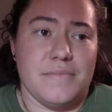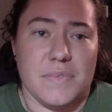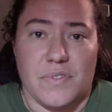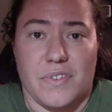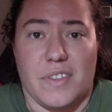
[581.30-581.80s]

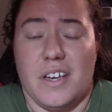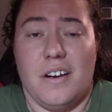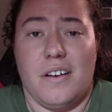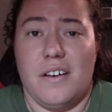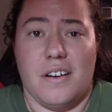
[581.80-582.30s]
It's
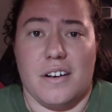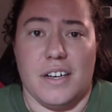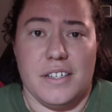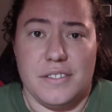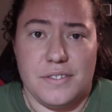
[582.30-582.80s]
there on our
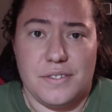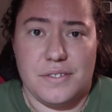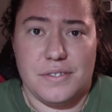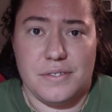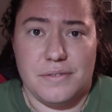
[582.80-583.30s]

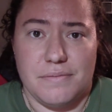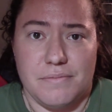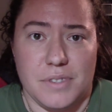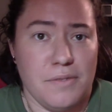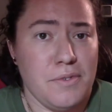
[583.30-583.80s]
heads,
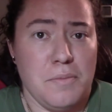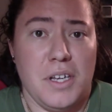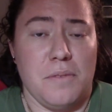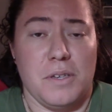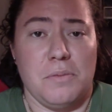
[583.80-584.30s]
and for
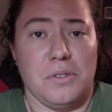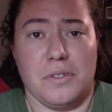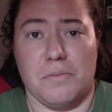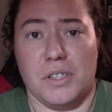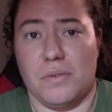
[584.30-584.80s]
many people it
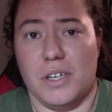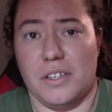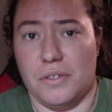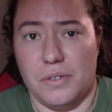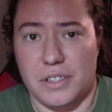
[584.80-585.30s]
can be quite
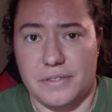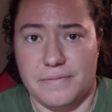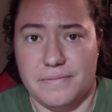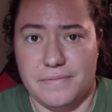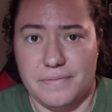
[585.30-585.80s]
annoying.
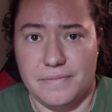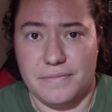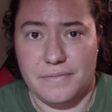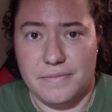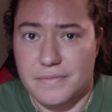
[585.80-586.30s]

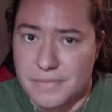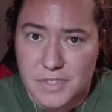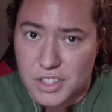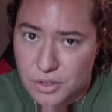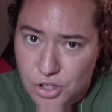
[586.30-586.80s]

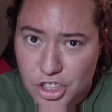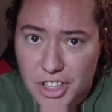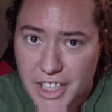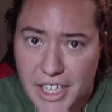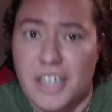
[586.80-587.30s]

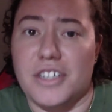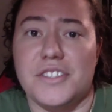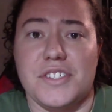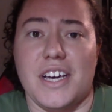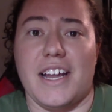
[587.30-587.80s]
Curly hair
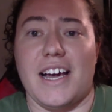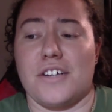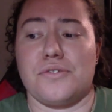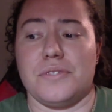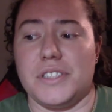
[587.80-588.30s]
is not
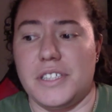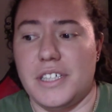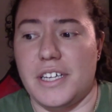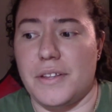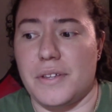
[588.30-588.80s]
actually
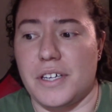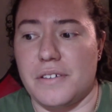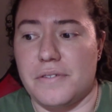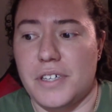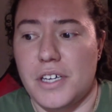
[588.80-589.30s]
anything
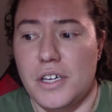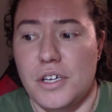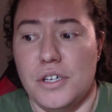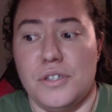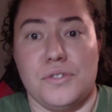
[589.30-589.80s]
of
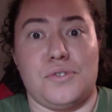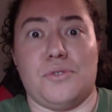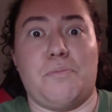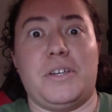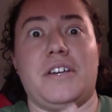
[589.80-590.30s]

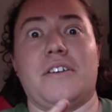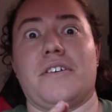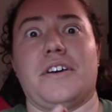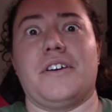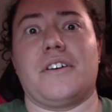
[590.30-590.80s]

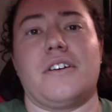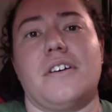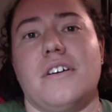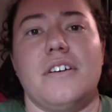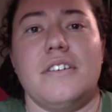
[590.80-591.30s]
superior
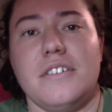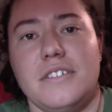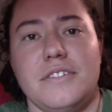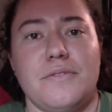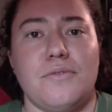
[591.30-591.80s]

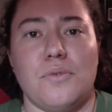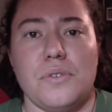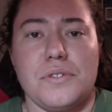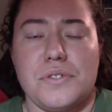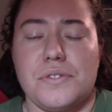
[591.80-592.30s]

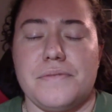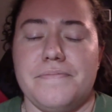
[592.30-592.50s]
force.